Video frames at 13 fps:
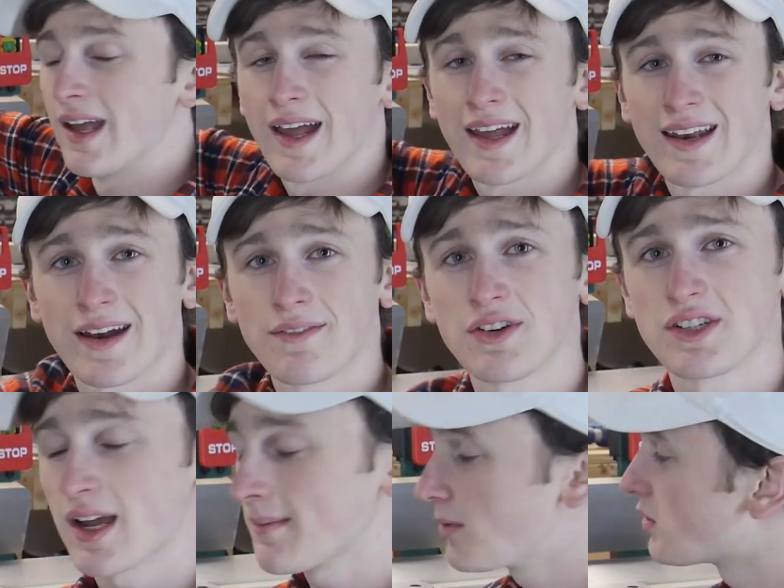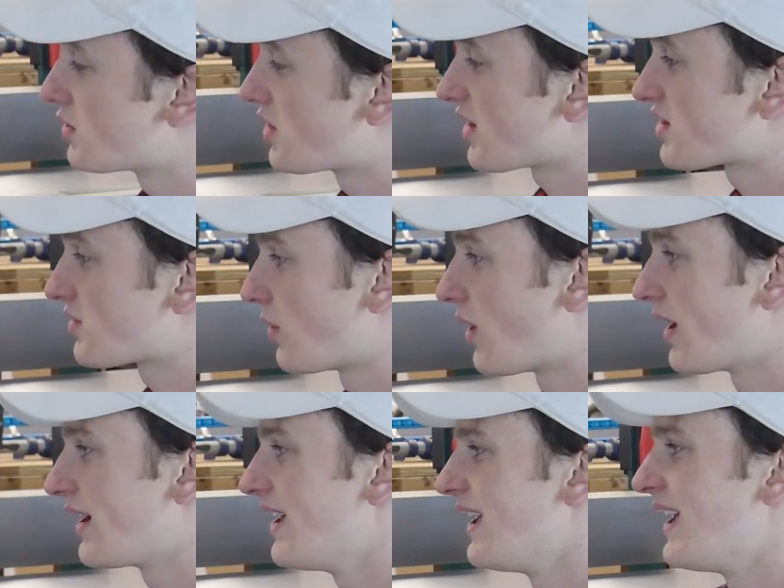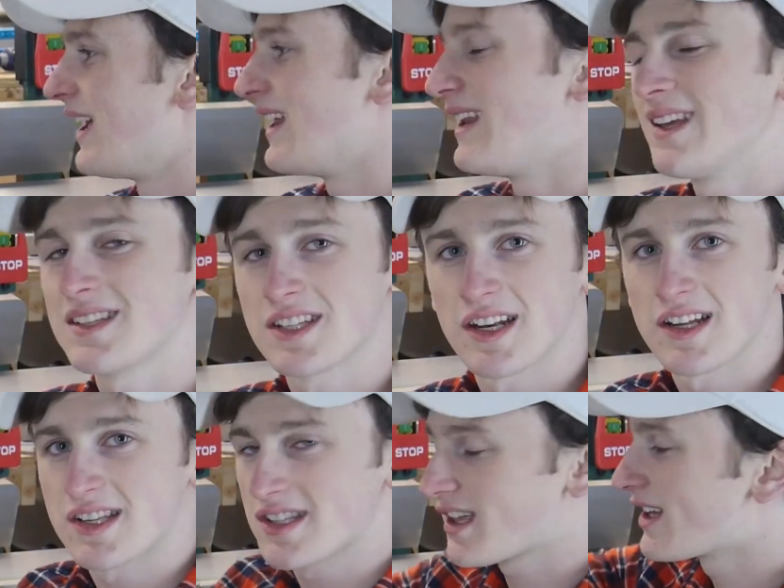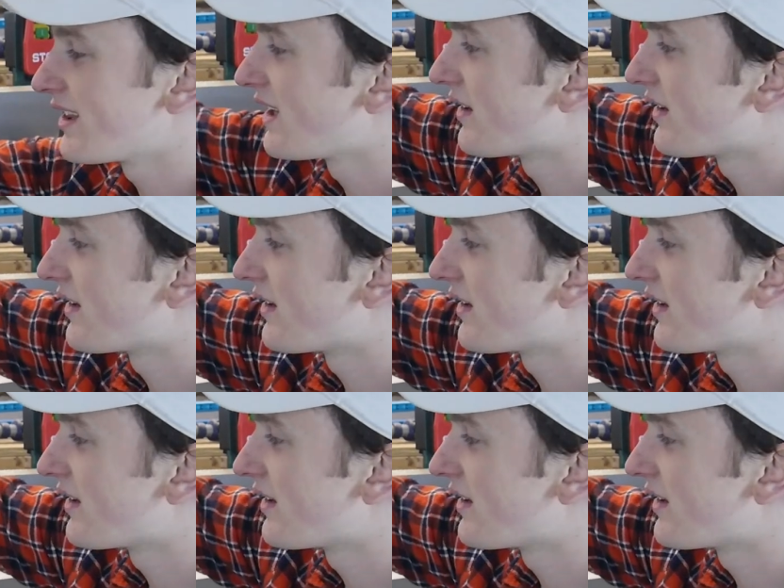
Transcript: and every time you adjust one, it is going to slightly